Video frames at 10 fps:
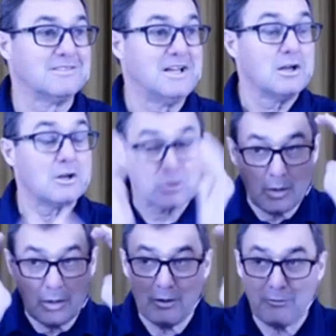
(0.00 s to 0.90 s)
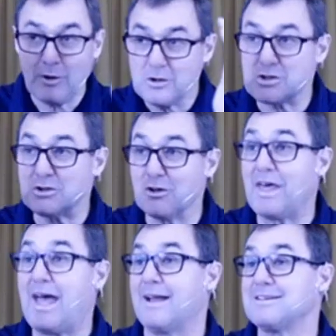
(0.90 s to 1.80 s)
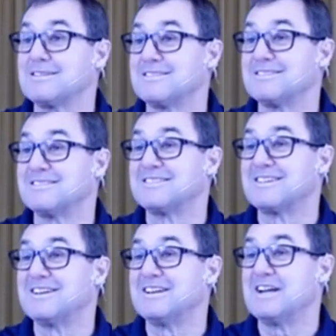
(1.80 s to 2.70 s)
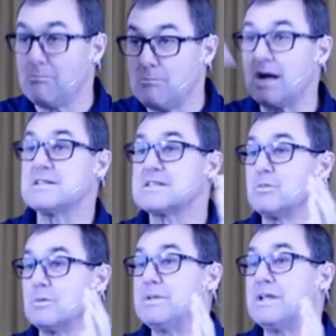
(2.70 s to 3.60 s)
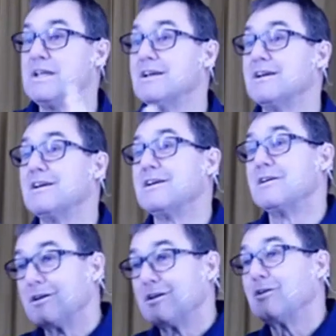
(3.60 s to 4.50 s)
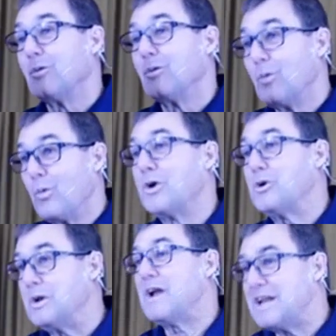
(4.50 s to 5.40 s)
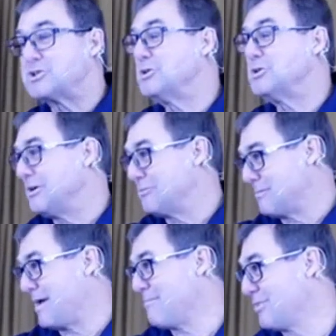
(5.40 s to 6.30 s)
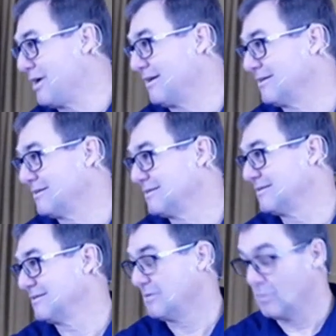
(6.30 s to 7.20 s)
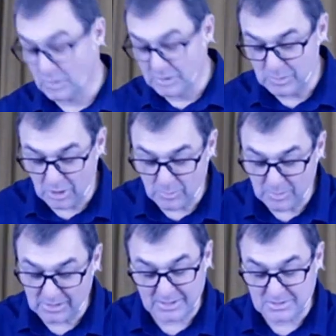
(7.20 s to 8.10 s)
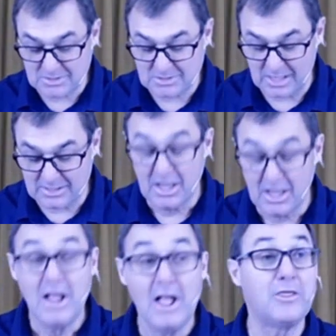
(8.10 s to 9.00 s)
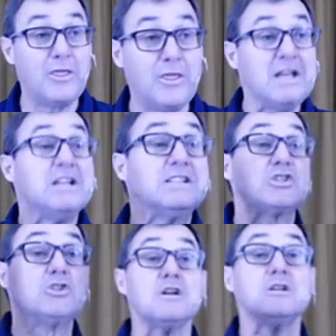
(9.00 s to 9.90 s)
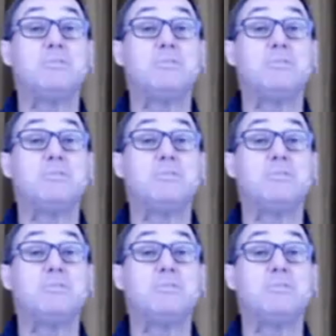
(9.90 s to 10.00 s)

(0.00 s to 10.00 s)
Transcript: when we focused on that, our mindset will be what are we really truly remembering? What are we knowing and understanding? Then it does not become